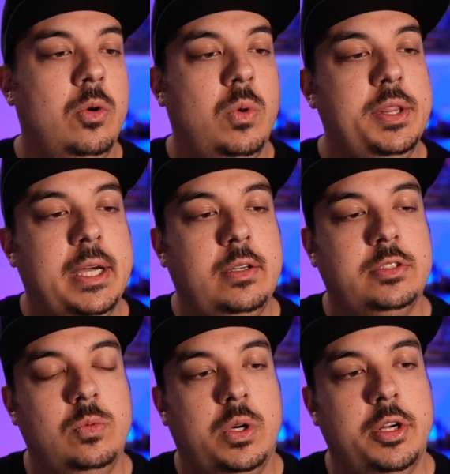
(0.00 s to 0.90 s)

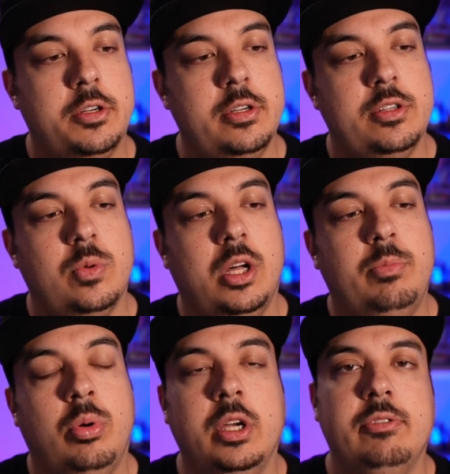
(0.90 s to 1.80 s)

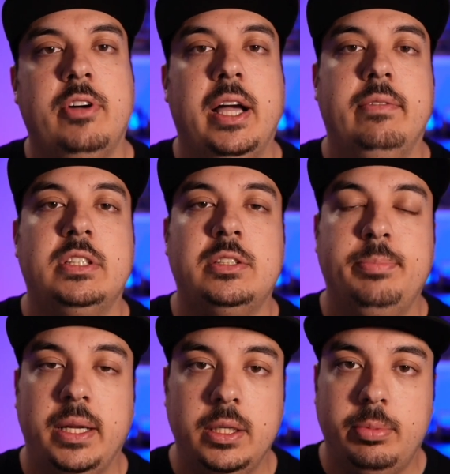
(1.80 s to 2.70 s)
1,112.5
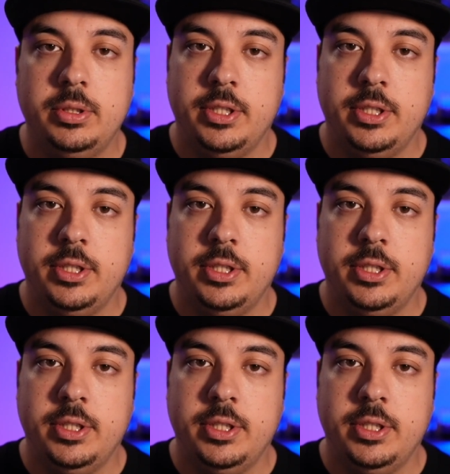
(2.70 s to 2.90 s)
spendable